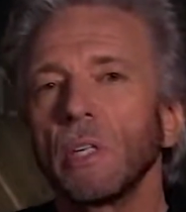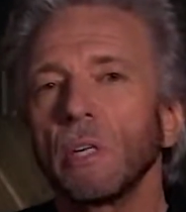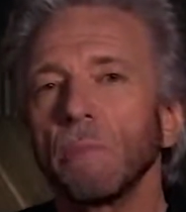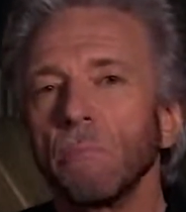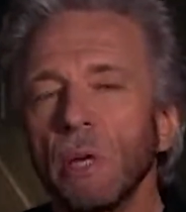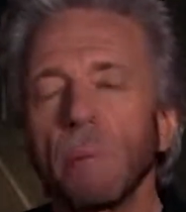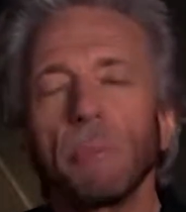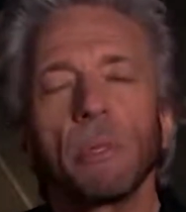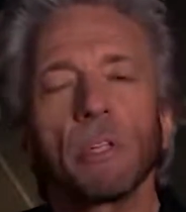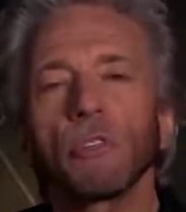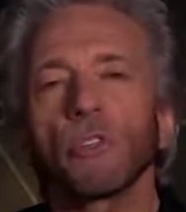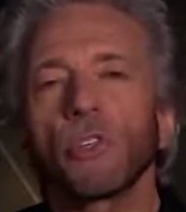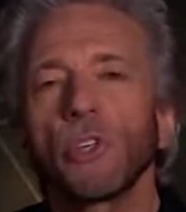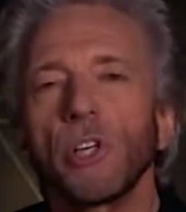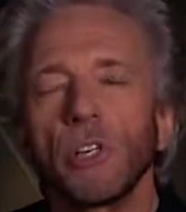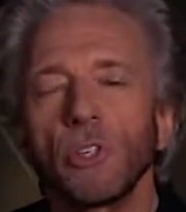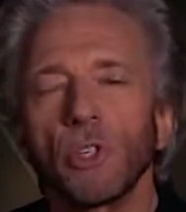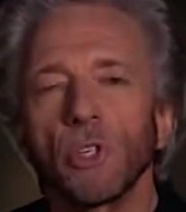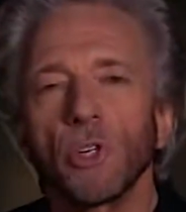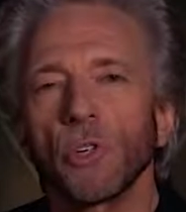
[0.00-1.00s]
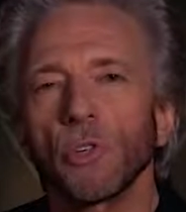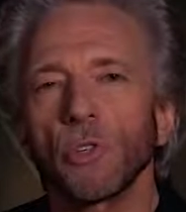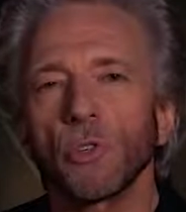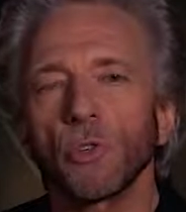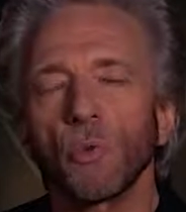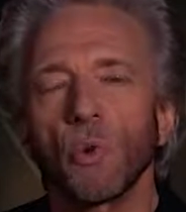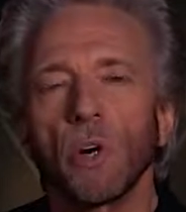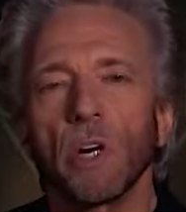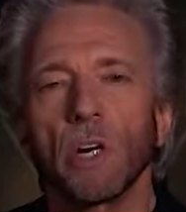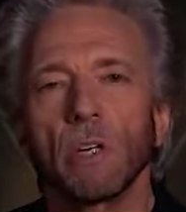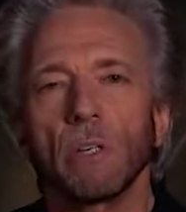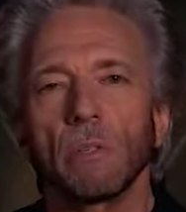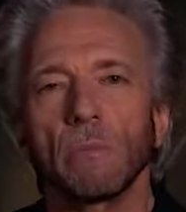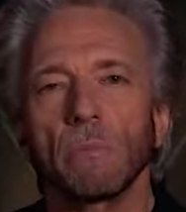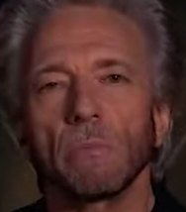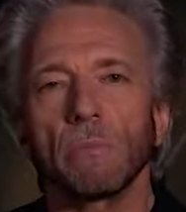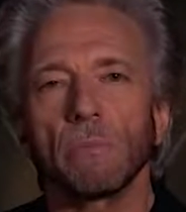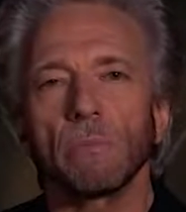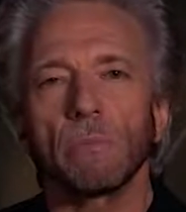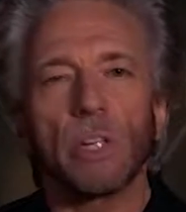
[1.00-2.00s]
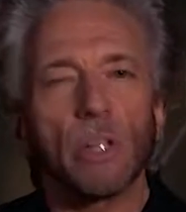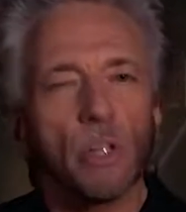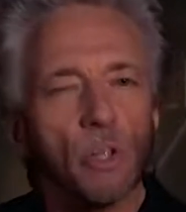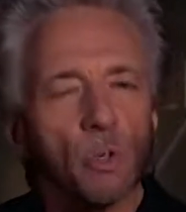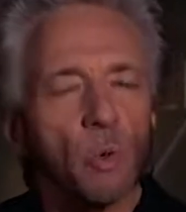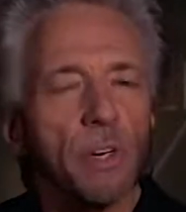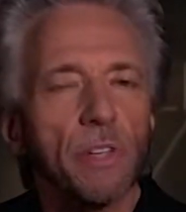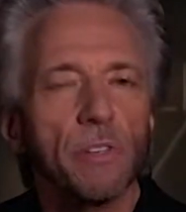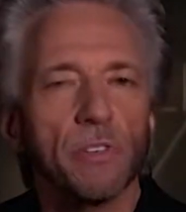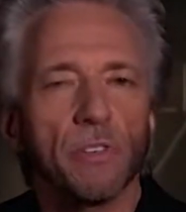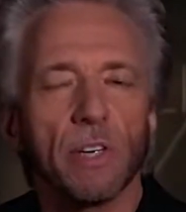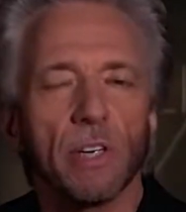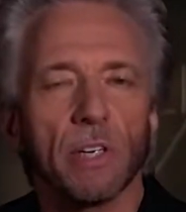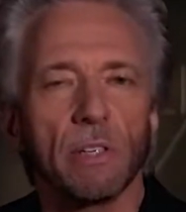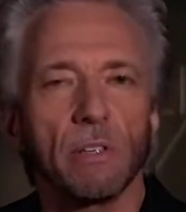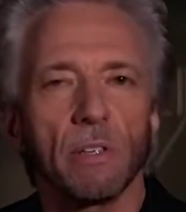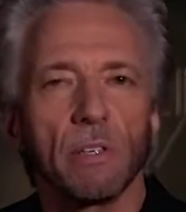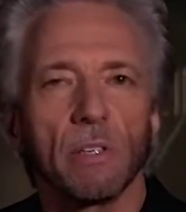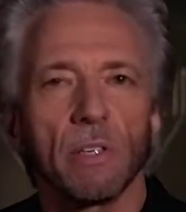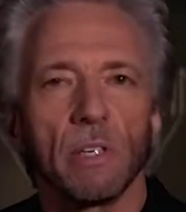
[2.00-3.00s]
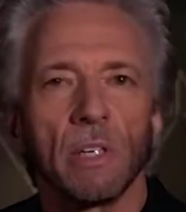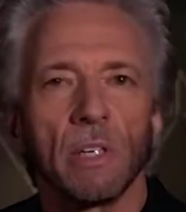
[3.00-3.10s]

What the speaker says: Maybe it'll change yours as well. Here's what he said.